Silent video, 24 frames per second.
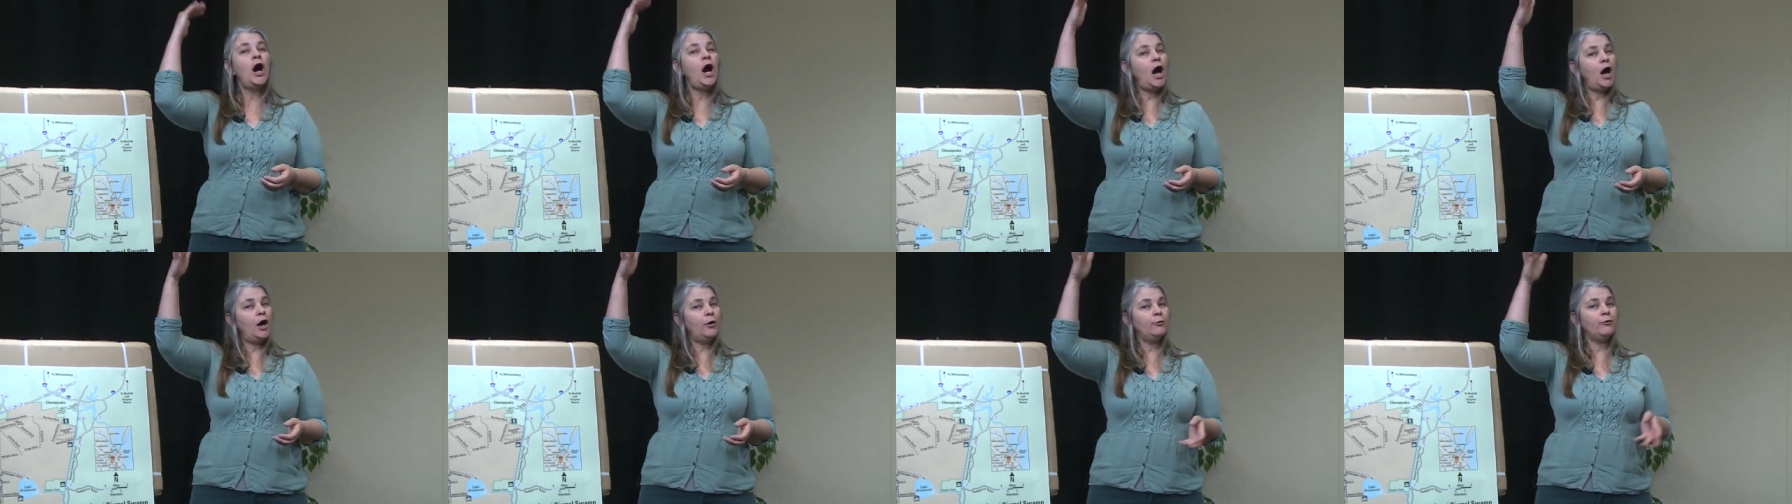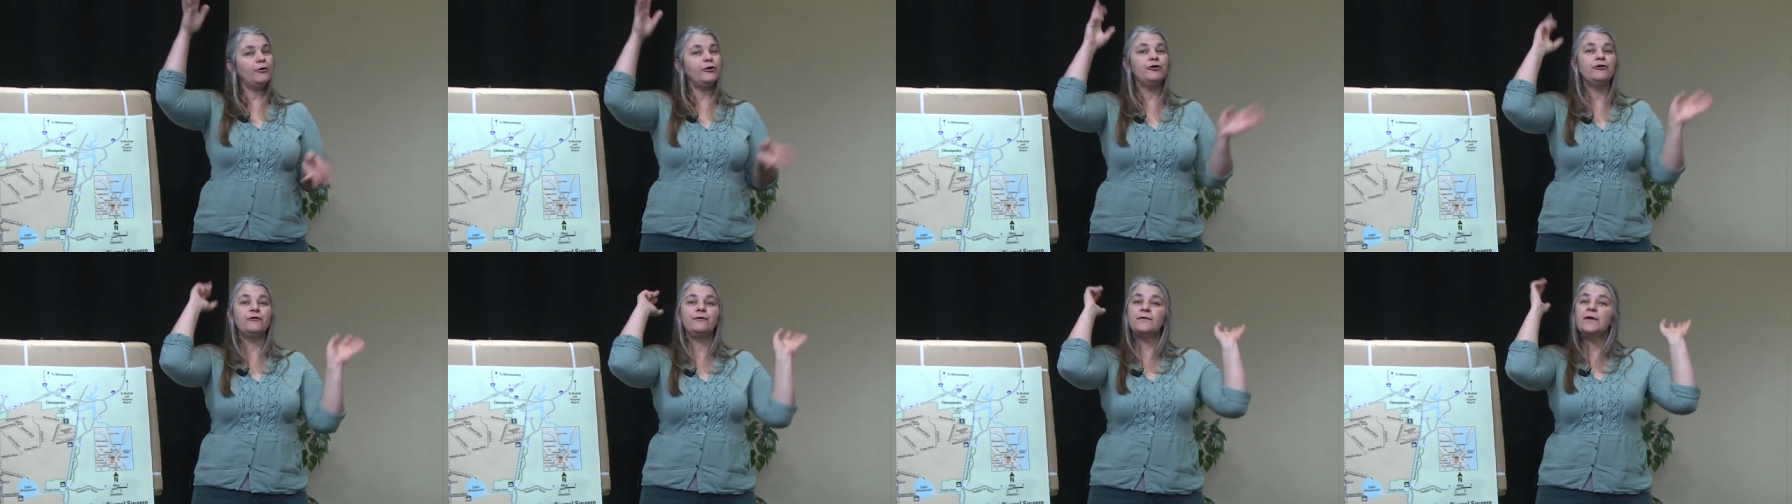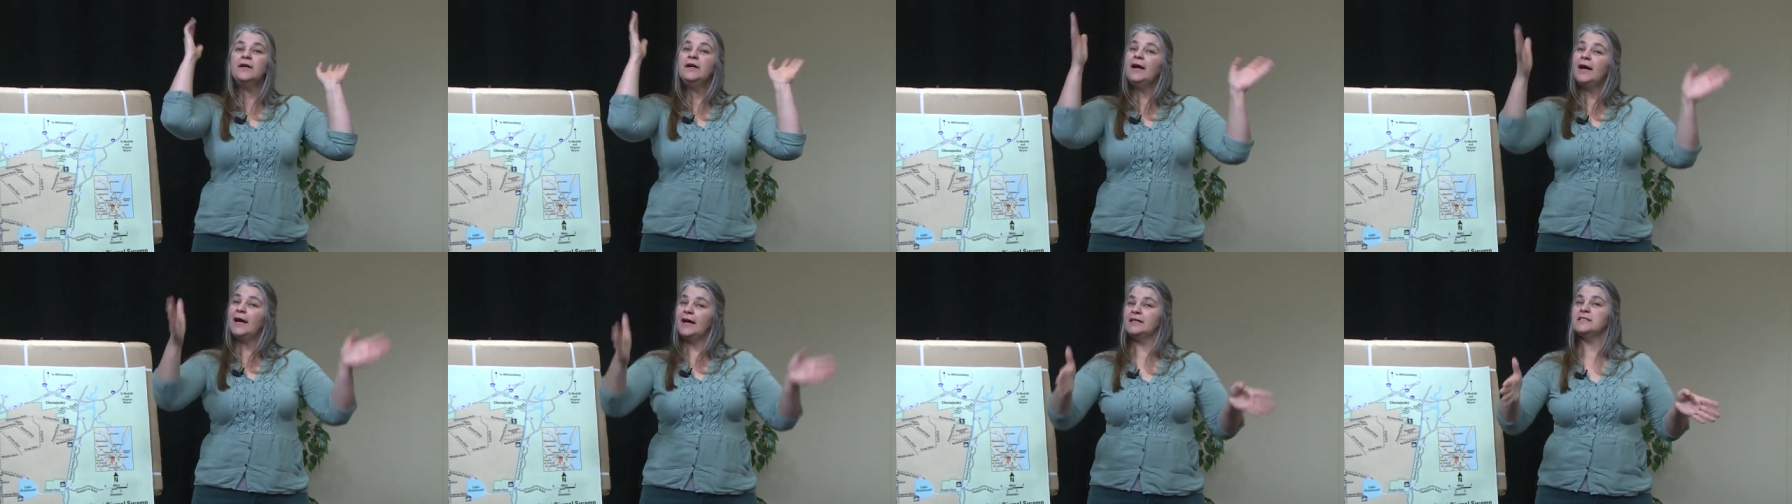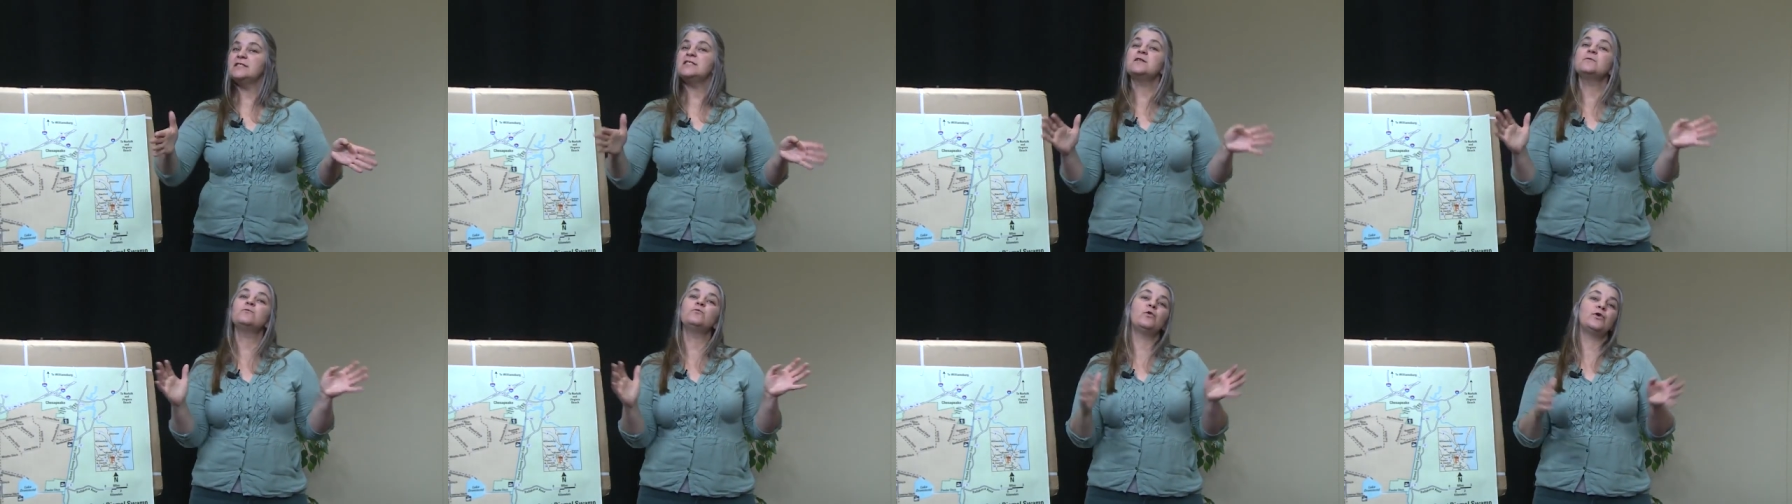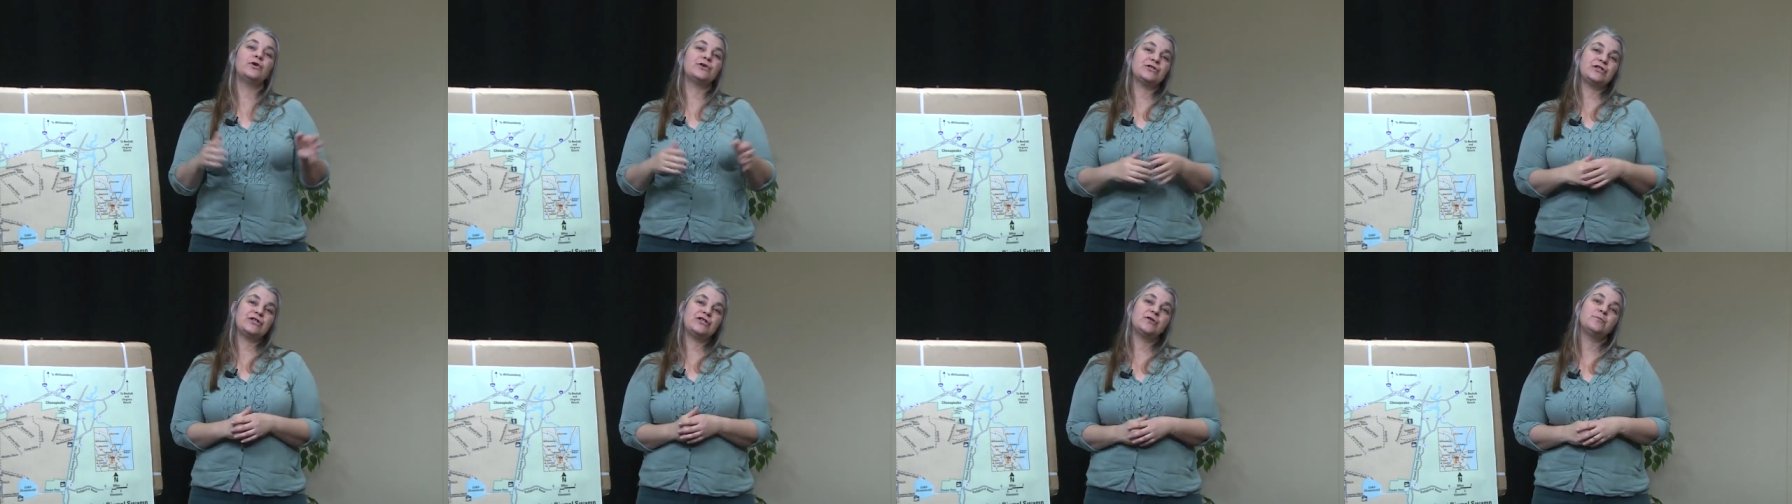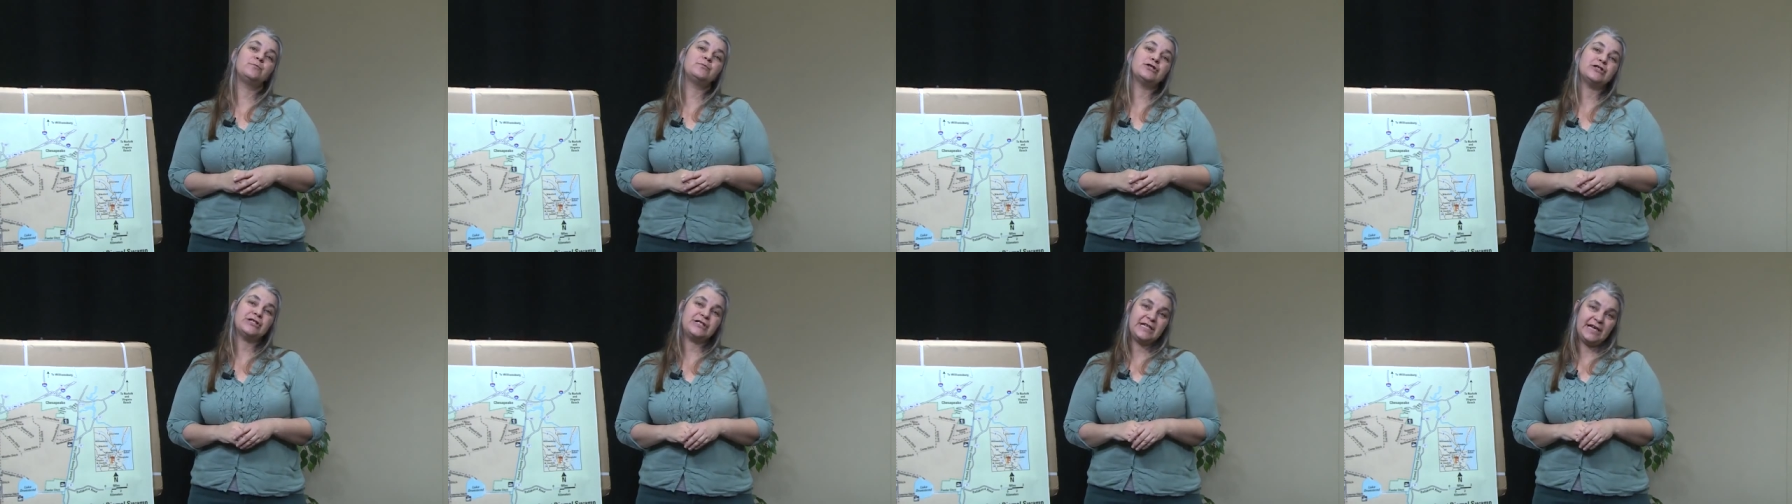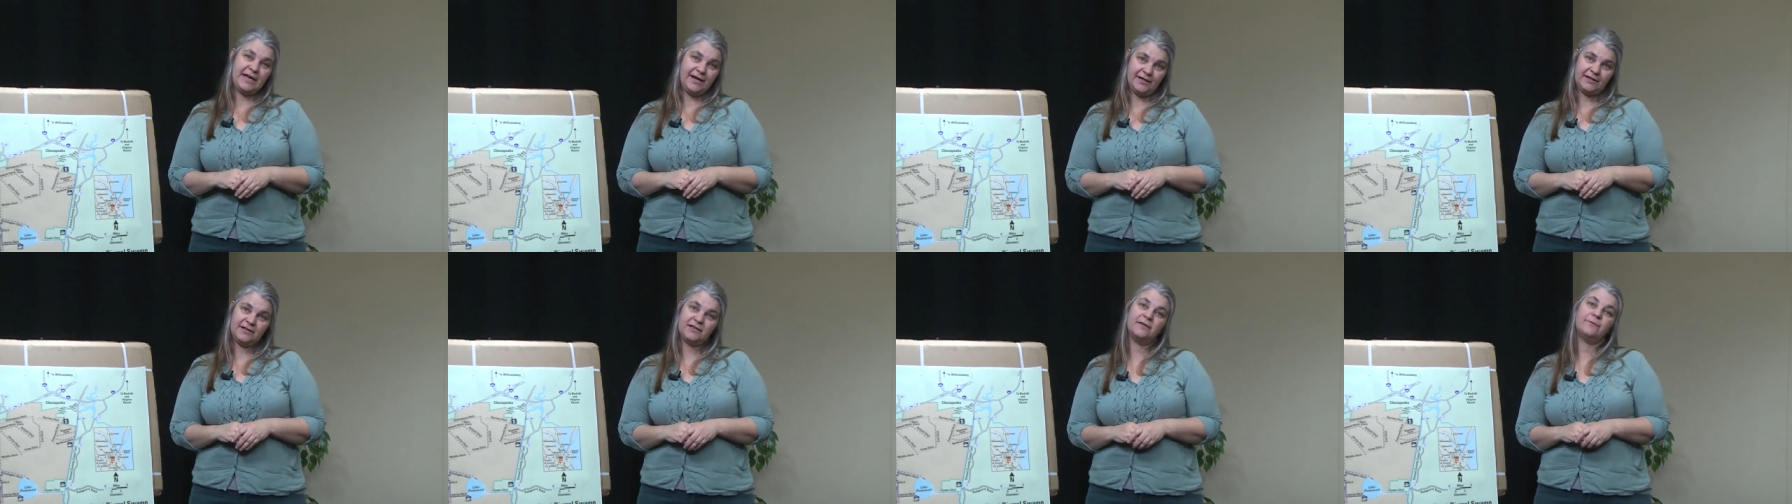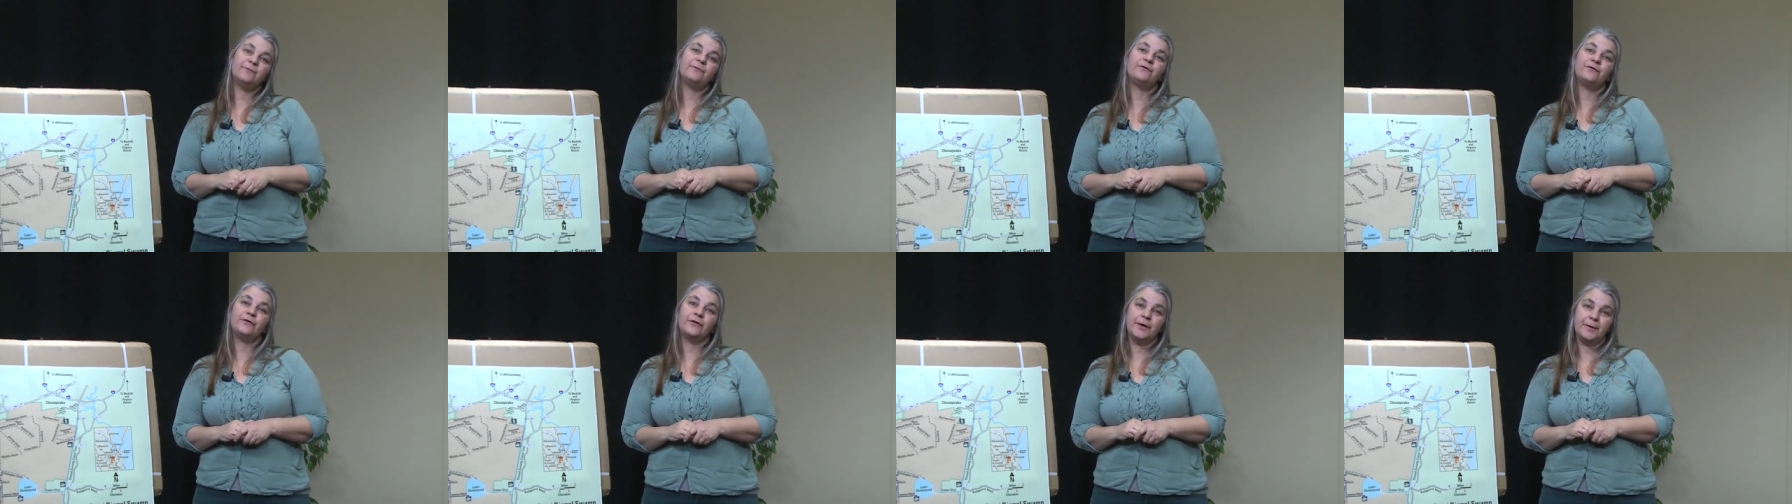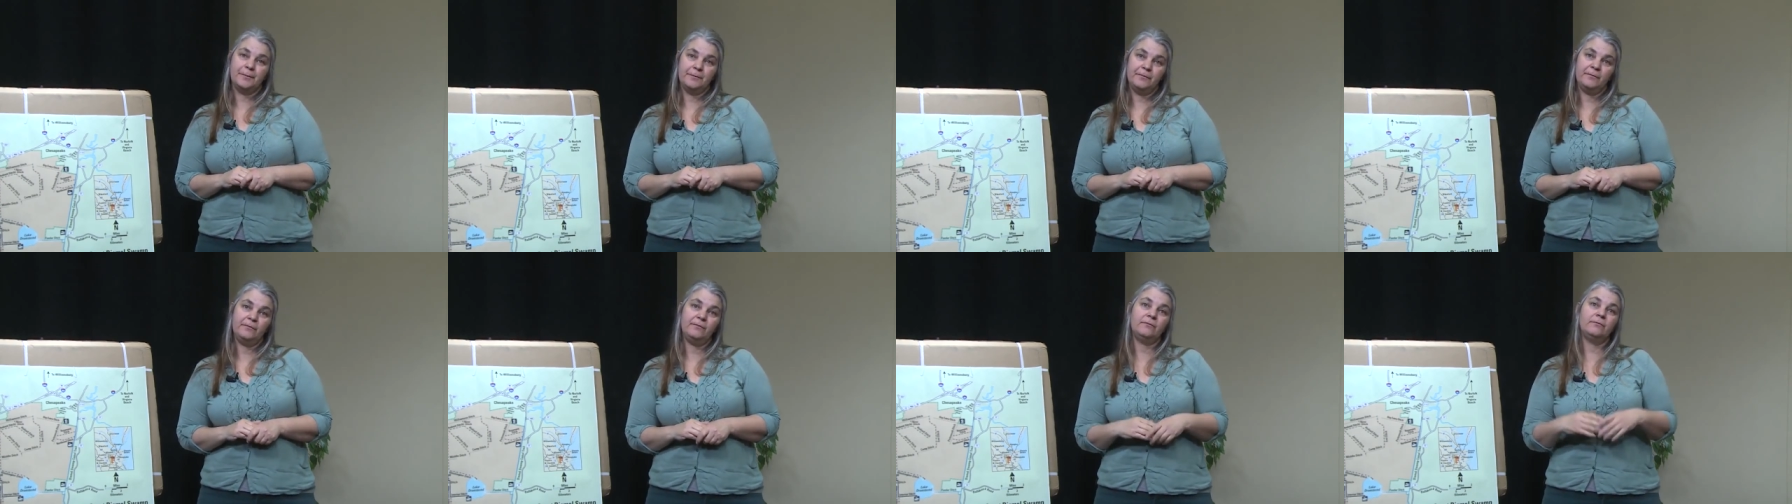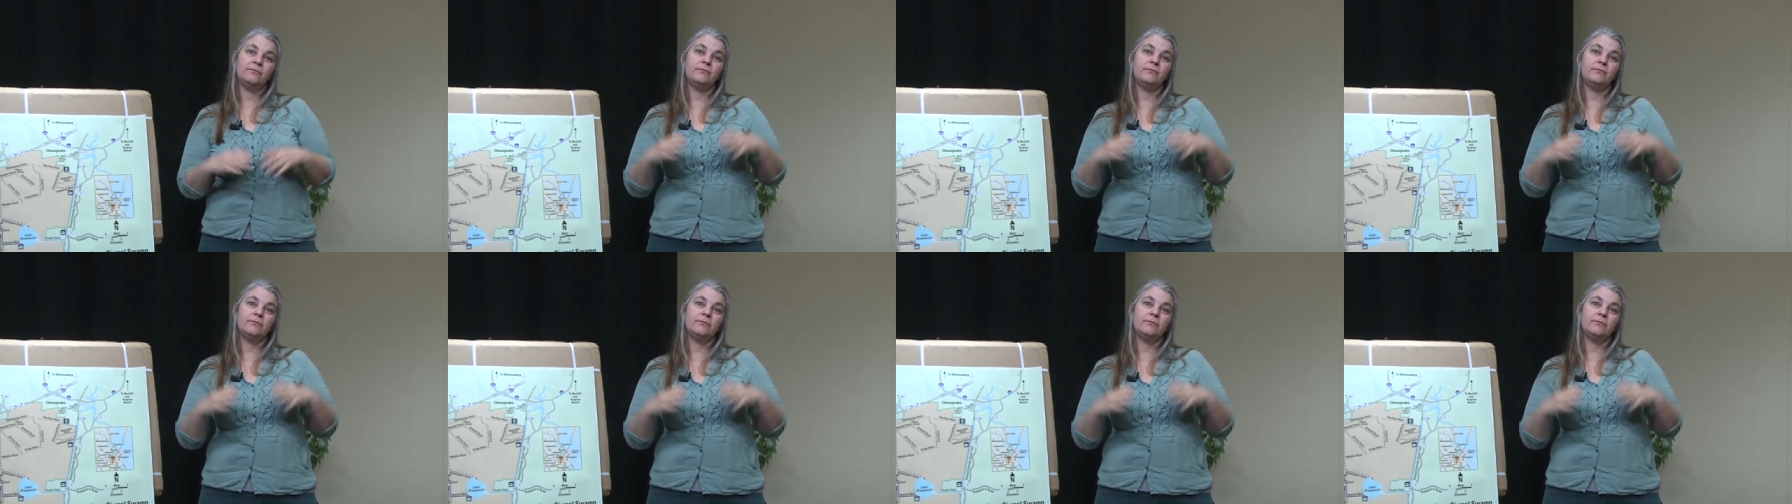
a roof, and some walls to protect them from